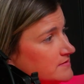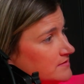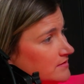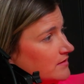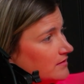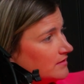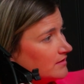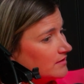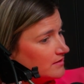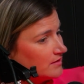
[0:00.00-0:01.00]
So if you've got
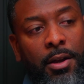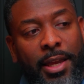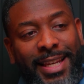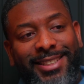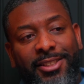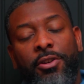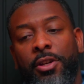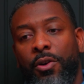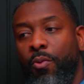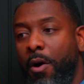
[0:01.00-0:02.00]
a
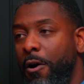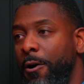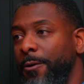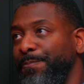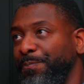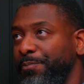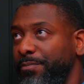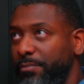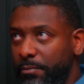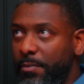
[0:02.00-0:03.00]
exterior wall,
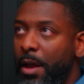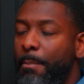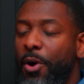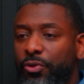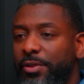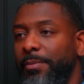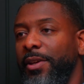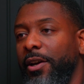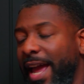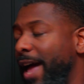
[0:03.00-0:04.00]

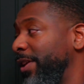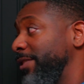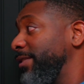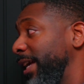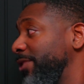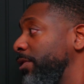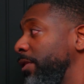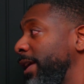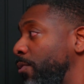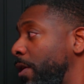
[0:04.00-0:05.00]
they're going to have insulation
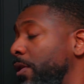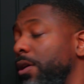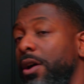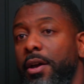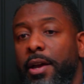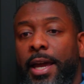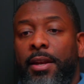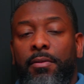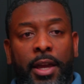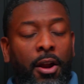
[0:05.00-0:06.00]
on that wall.
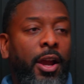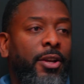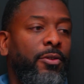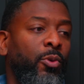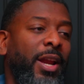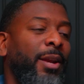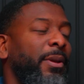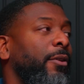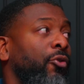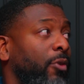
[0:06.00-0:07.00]
And we're not going to
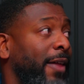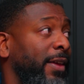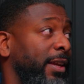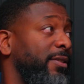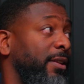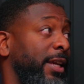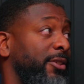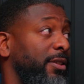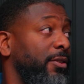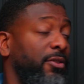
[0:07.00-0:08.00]
be able to dry that
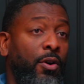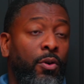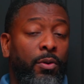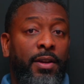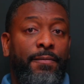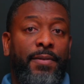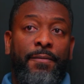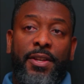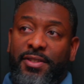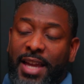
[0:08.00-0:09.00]
insulation. So
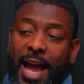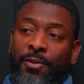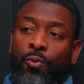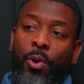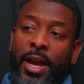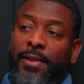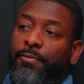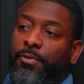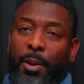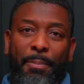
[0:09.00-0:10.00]
if it's gotten wet
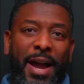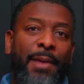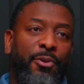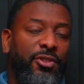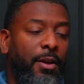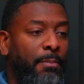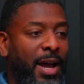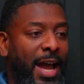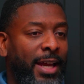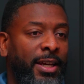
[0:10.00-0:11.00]
from a pipe or something
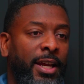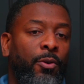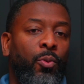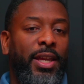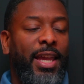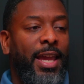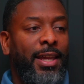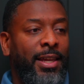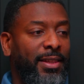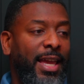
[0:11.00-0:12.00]
behind there, we can't
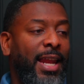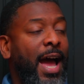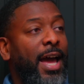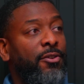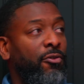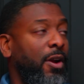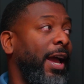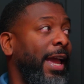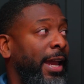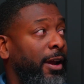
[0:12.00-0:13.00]
get that hot,
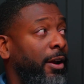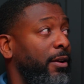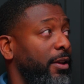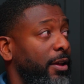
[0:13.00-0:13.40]
dry air